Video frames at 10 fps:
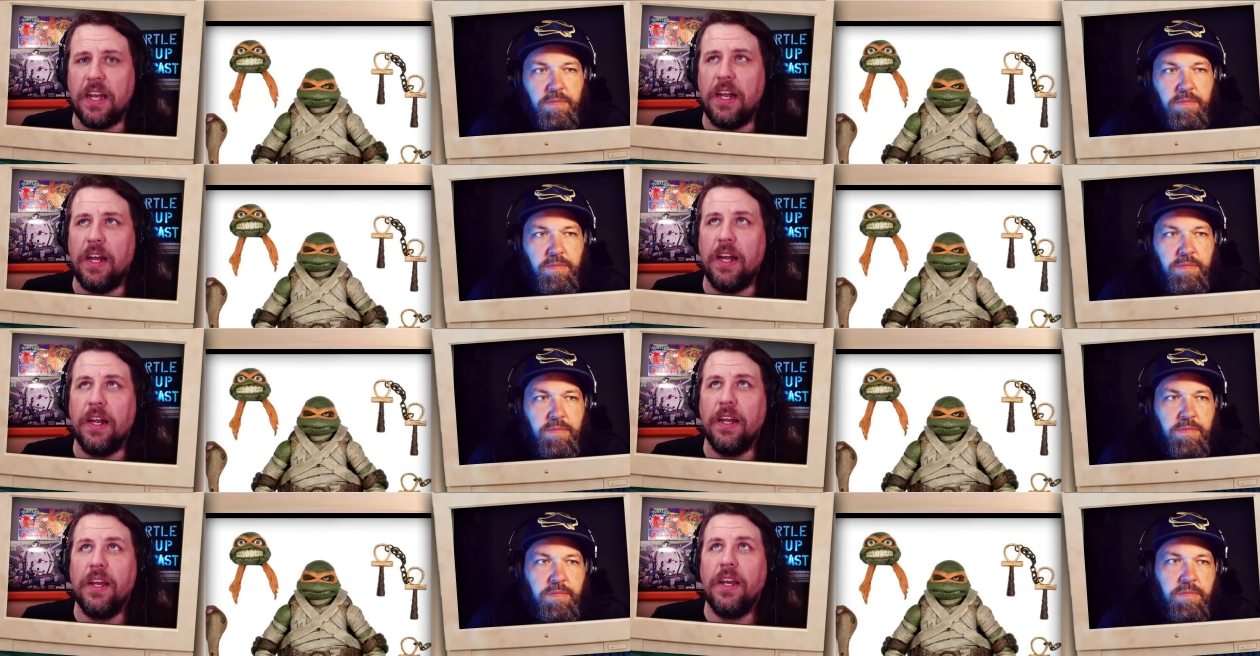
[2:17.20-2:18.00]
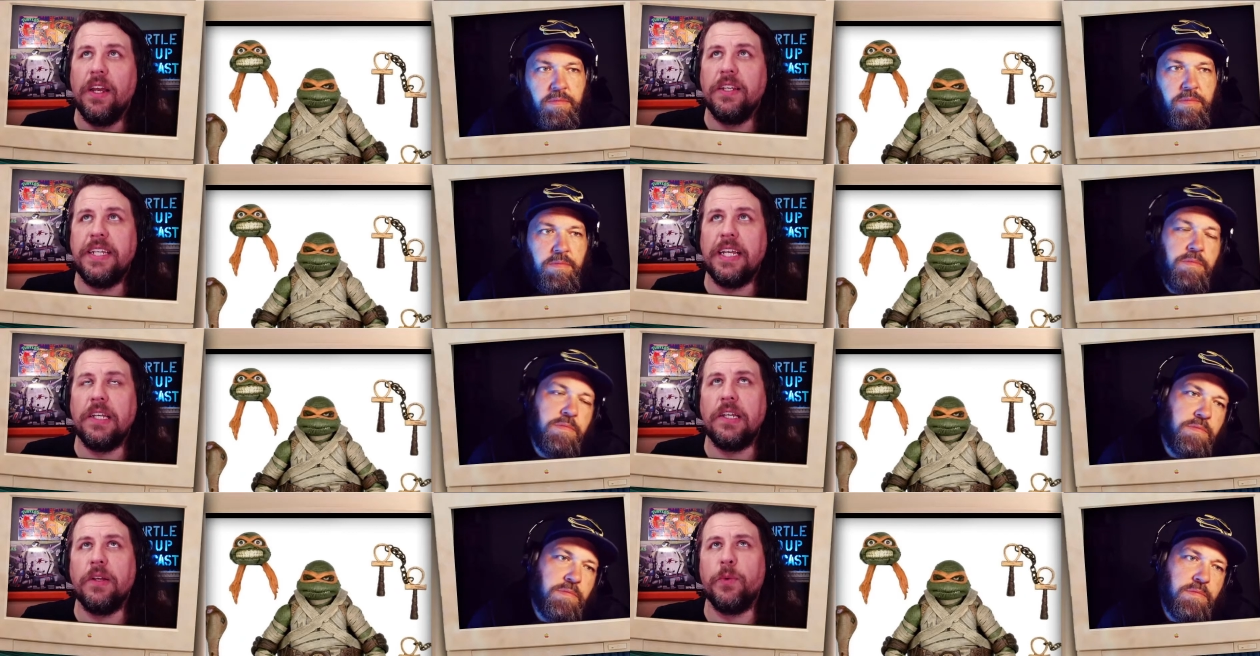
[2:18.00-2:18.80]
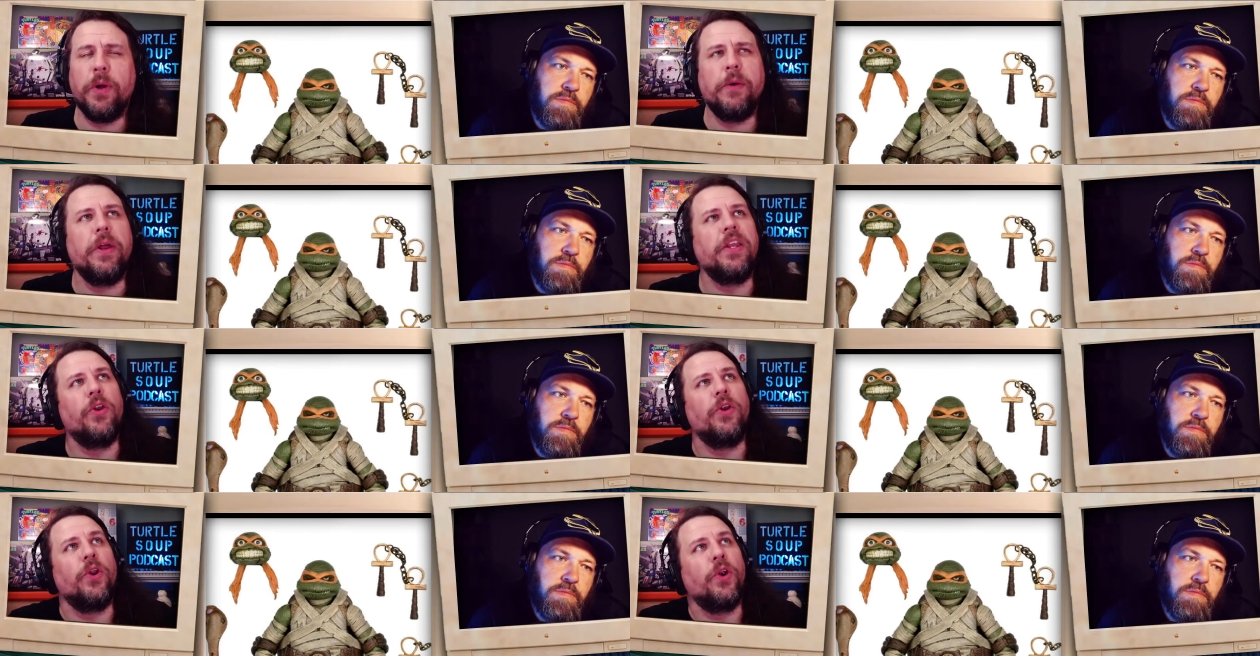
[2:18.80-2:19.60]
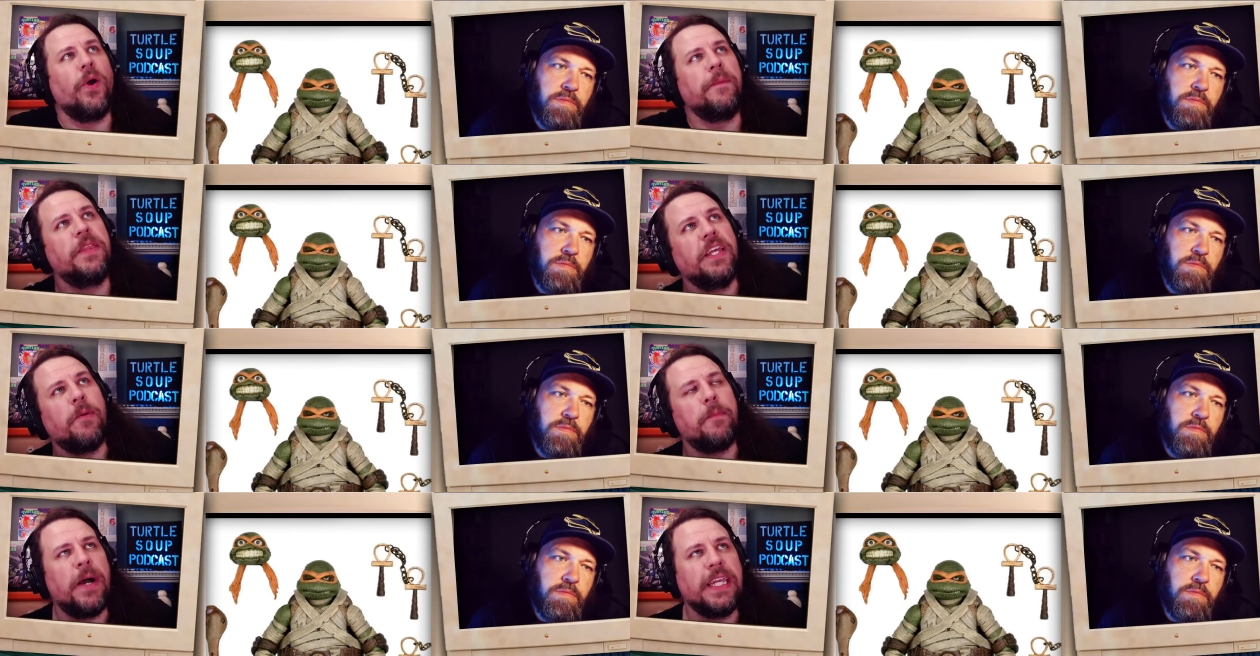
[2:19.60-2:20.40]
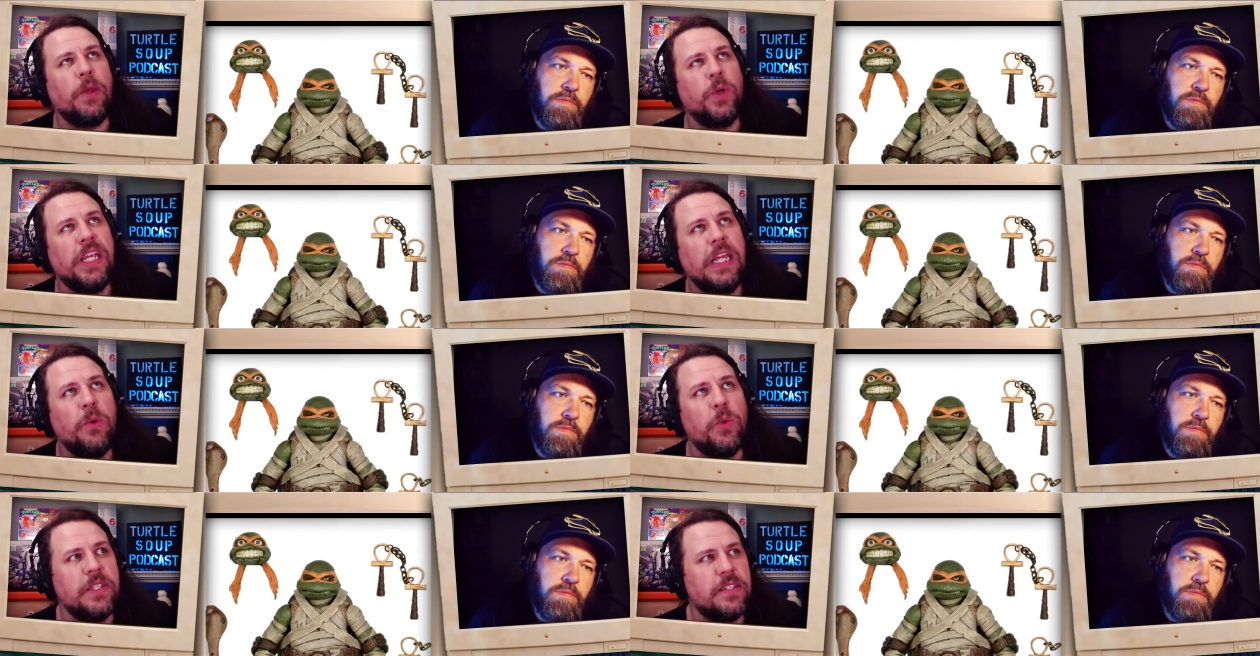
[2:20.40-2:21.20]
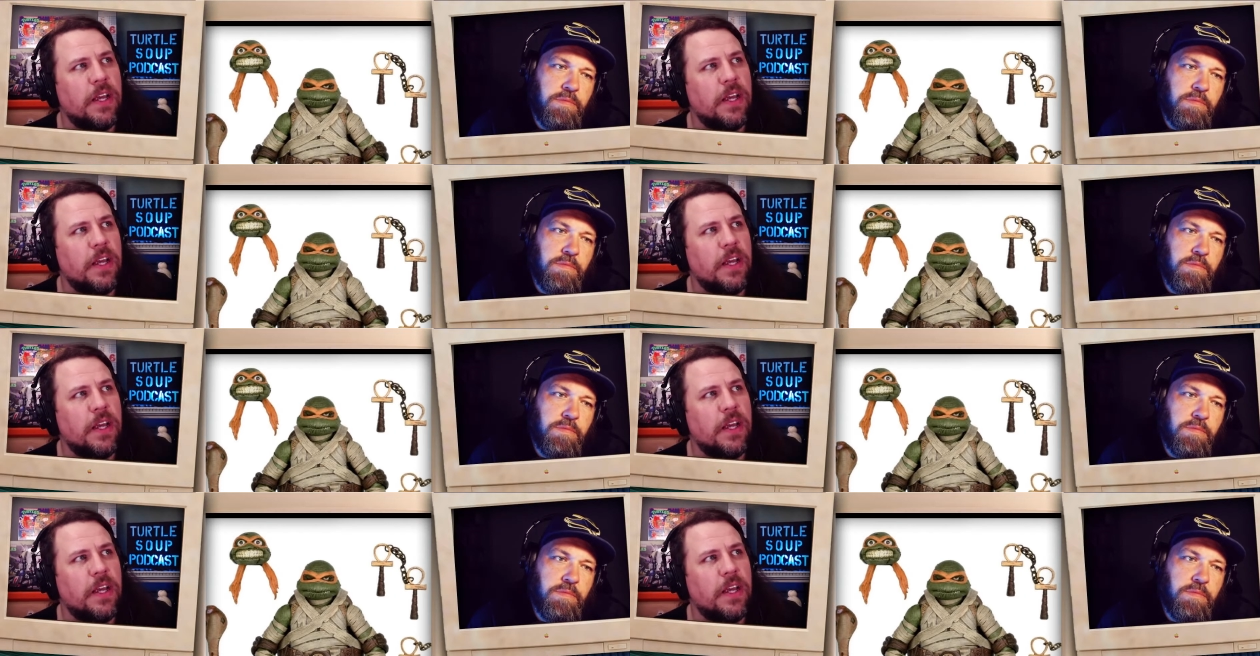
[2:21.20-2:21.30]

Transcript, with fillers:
Speaker 1: Uh, Didn't wait, wait, no, no, no, no. I'm thinking about Mikey when he was